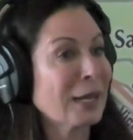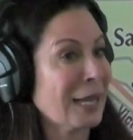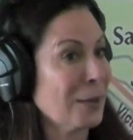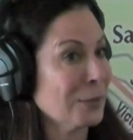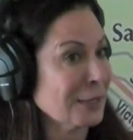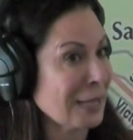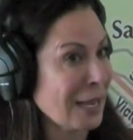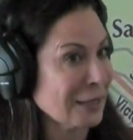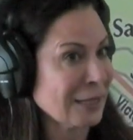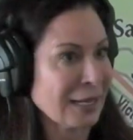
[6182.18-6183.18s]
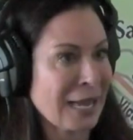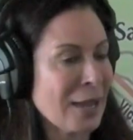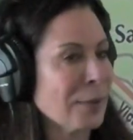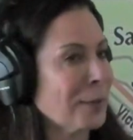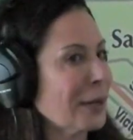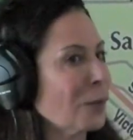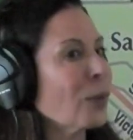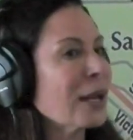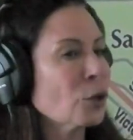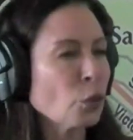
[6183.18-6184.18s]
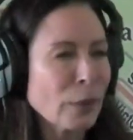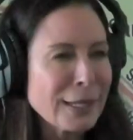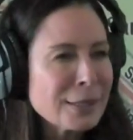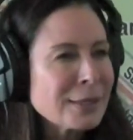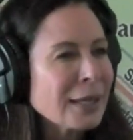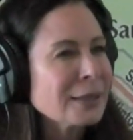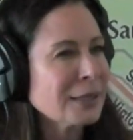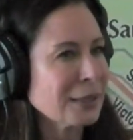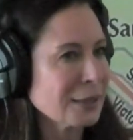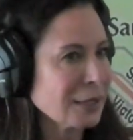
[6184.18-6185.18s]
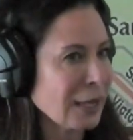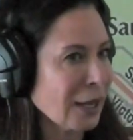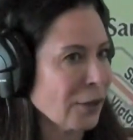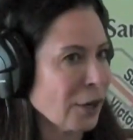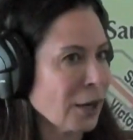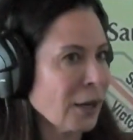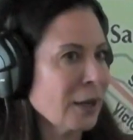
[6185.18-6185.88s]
When it came to sex, I mean, we had great sex scenes together.